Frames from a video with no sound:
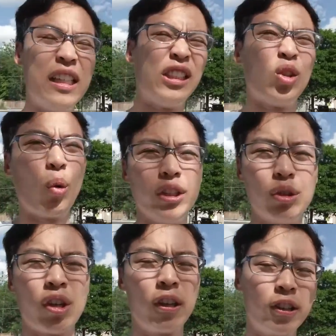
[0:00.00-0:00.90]
these stories
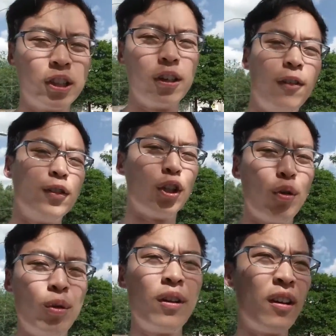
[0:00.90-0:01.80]
you tell yourself.
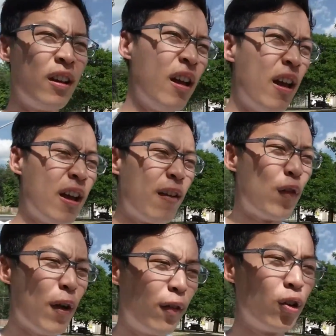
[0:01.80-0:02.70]
So
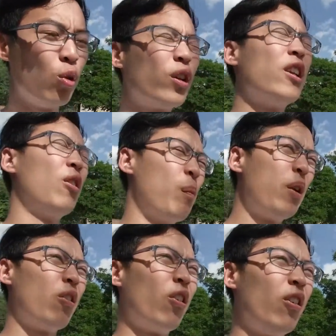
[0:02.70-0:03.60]
if you look in your
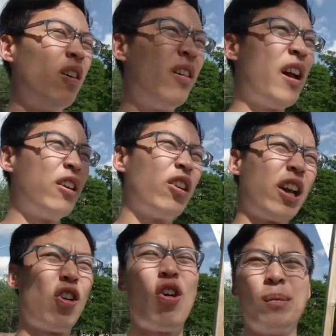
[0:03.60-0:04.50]
mirror and you're
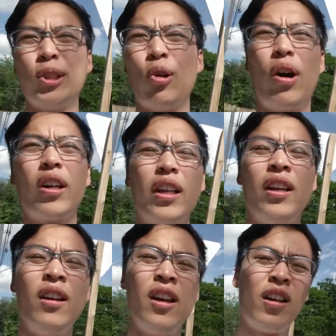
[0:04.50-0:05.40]
like, oh, I'm so
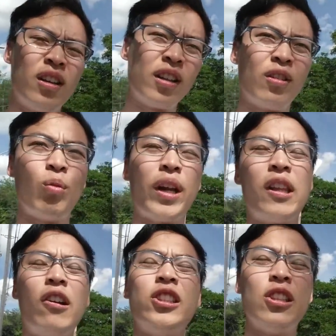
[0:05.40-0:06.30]
ugly, right
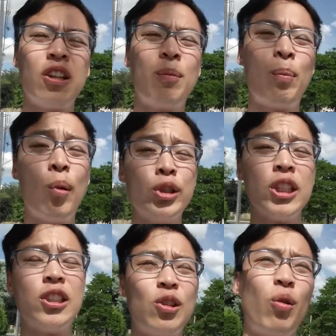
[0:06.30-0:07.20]
there is another
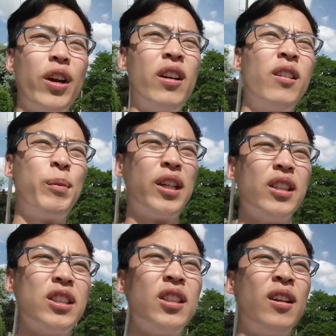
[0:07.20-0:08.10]
bullshit story.
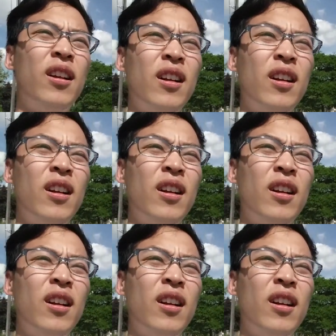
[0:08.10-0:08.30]
Because